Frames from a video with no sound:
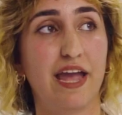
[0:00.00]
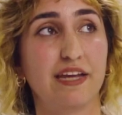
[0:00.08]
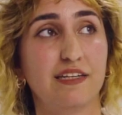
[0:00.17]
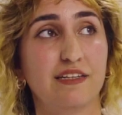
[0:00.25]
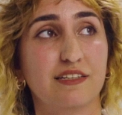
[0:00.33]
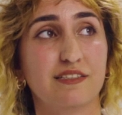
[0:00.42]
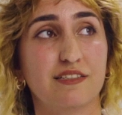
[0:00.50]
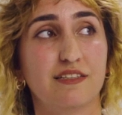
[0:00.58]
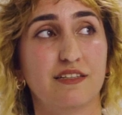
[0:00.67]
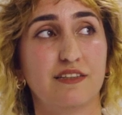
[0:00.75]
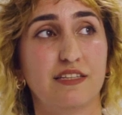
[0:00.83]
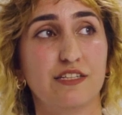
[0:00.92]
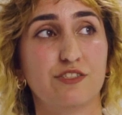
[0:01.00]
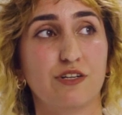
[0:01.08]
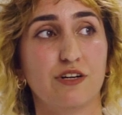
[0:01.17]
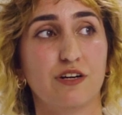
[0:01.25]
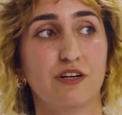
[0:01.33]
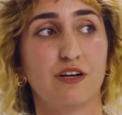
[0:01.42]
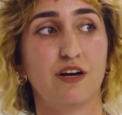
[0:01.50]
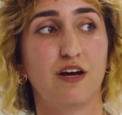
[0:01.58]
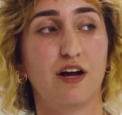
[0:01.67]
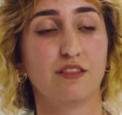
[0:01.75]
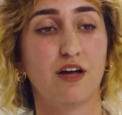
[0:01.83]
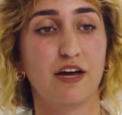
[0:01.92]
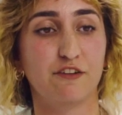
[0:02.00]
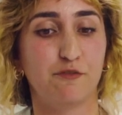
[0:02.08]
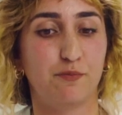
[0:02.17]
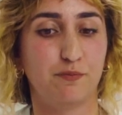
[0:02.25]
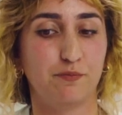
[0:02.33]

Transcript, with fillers: and these are a lot of